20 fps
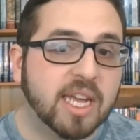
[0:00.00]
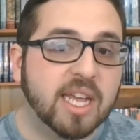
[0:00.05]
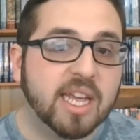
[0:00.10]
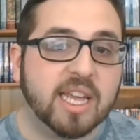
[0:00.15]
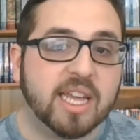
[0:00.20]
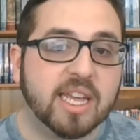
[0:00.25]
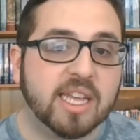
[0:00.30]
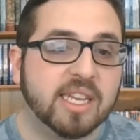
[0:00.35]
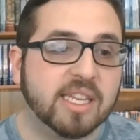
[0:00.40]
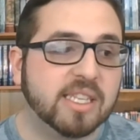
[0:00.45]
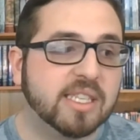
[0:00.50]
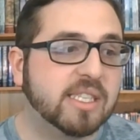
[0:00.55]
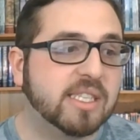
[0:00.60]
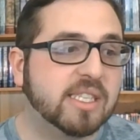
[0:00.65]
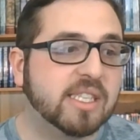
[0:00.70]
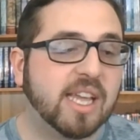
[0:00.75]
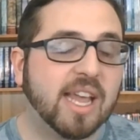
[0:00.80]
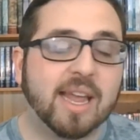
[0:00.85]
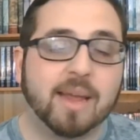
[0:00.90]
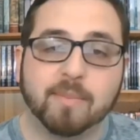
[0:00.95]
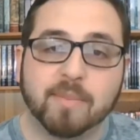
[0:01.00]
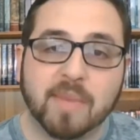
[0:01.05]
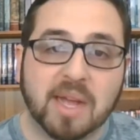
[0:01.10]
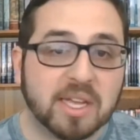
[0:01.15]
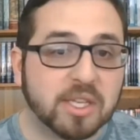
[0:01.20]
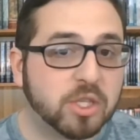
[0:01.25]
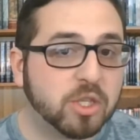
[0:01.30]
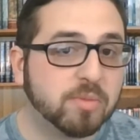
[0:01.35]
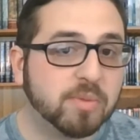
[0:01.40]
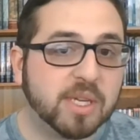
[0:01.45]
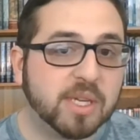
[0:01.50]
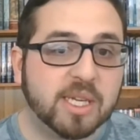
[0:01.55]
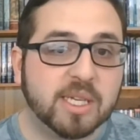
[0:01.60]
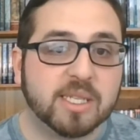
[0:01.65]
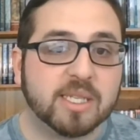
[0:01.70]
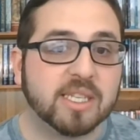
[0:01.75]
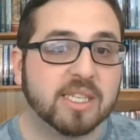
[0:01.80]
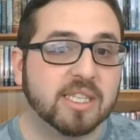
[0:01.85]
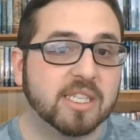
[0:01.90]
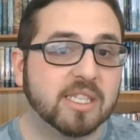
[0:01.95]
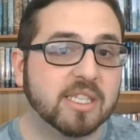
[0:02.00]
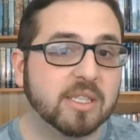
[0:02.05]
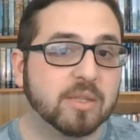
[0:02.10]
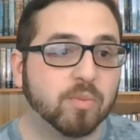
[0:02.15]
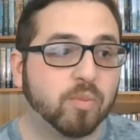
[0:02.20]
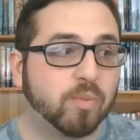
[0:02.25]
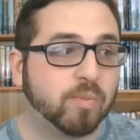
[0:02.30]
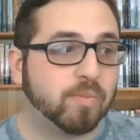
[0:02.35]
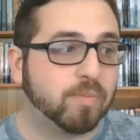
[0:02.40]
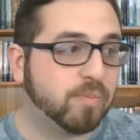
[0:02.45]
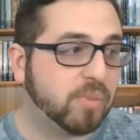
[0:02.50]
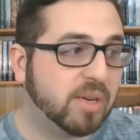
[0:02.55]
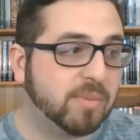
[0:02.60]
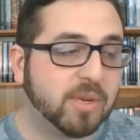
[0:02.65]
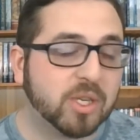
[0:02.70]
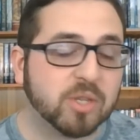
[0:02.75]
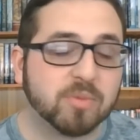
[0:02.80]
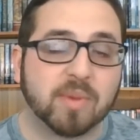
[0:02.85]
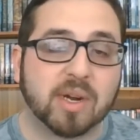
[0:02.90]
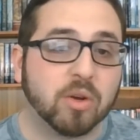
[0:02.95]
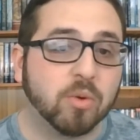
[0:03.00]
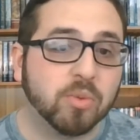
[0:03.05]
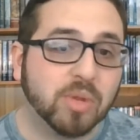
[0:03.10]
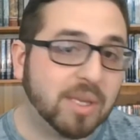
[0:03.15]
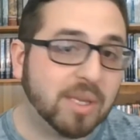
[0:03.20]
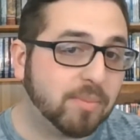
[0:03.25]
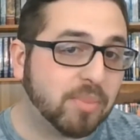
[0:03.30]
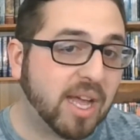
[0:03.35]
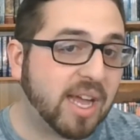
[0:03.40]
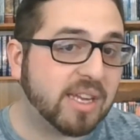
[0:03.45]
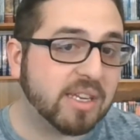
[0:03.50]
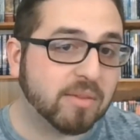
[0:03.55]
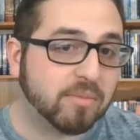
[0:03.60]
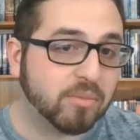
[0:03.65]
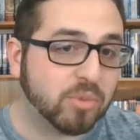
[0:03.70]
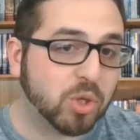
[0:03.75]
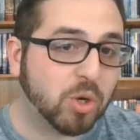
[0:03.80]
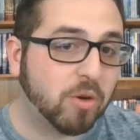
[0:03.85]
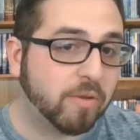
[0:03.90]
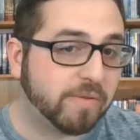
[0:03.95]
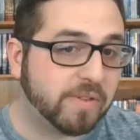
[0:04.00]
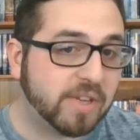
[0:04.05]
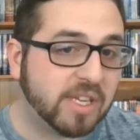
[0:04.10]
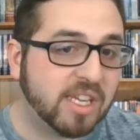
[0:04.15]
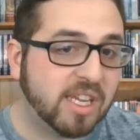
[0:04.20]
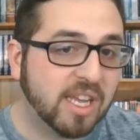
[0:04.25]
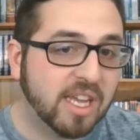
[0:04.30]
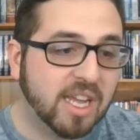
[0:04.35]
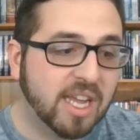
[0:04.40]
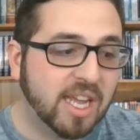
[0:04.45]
It is a masterpiece. It is pretty much my only platinum trophy.